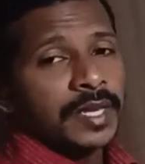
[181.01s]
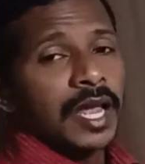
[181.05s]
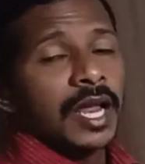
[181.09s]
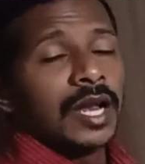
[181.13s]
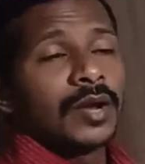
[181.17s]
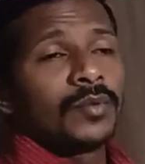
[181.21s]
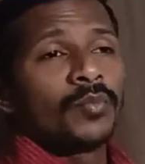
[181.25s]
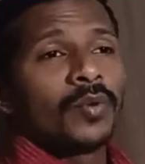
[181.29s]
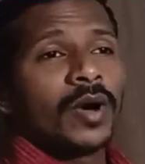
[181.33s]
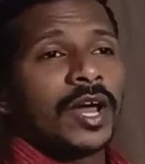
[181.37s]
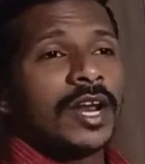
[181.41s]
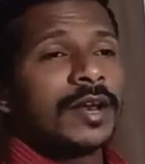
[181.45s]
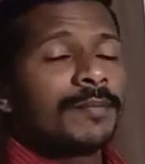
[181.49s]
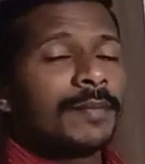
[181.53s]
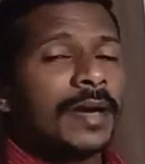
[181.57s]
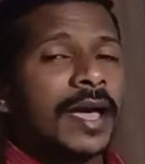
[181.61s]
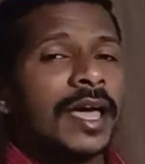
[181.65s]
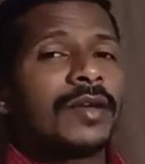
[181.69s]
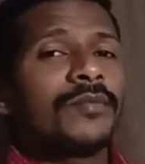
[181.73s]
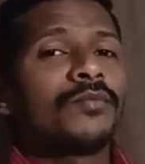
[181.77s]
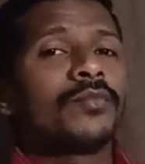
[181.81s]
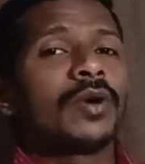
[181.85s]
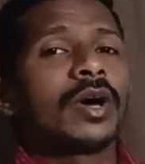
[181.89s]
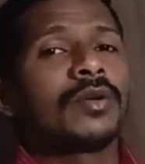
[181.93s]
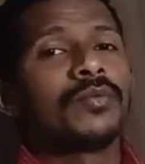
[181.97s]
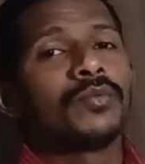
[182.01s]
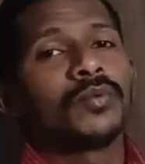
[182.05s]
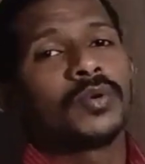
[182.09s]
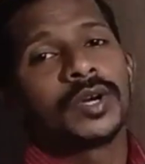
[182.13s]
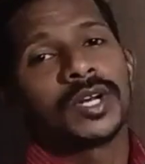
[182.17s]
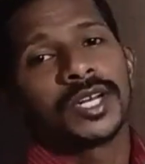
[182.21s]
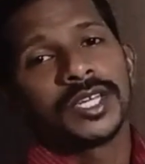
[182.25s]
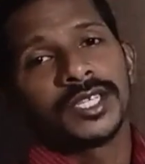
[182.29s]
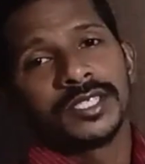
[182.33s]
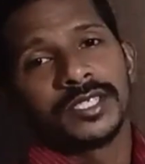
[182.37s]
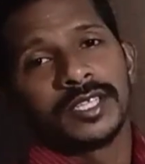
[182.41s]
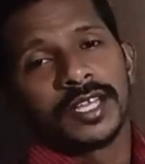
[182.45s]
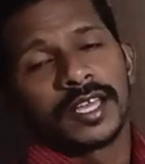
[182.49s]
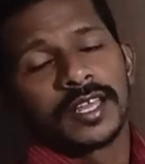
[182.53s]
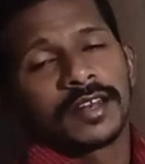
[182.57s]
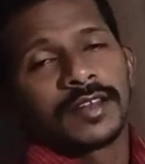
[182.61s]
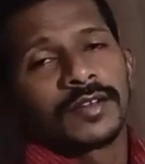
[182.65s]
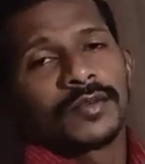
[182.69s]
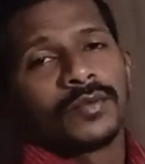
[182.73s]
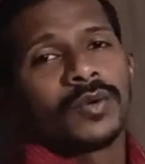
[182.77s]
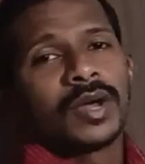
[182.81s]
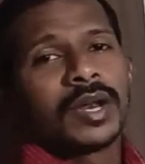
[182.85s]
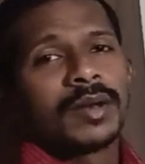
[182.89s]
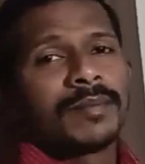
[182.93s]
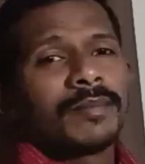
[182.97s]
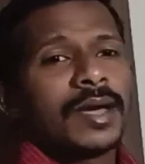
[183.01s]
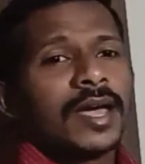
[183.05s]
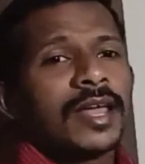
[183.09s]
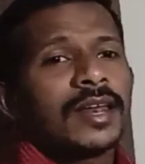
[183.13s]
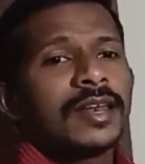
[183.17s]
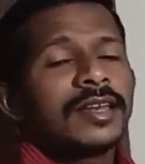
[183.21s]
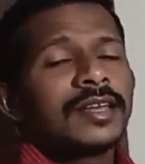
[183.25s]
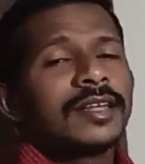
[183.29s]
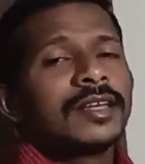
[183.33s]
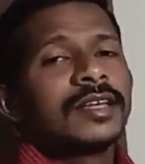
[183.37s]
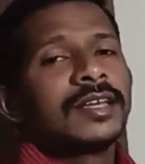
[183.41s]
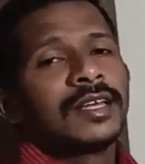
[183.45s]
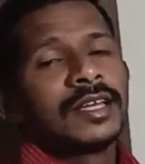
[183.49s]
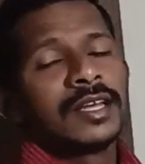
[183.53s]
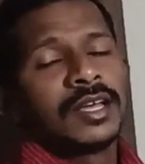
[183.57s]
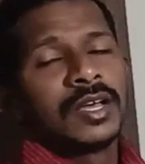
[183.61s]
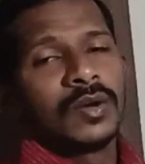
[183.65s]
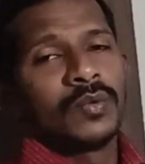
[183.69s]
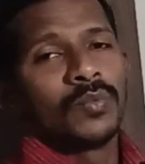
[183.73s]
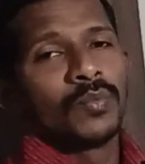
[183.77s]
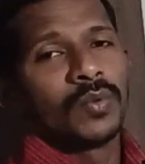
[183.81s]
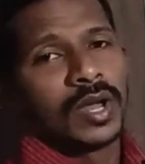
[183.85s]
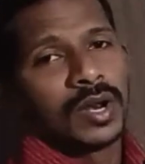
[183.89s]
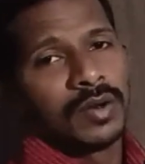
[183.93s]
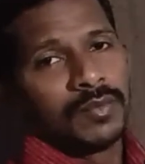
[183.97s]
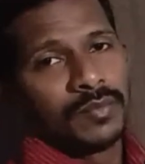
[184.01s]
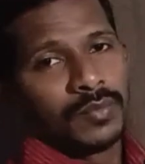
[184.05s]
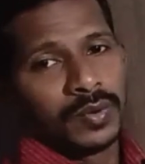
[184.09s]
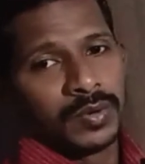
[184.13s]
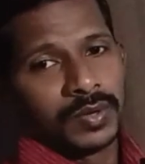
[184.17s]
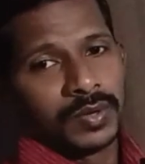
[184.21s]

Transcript: and one man one vote is there. One man one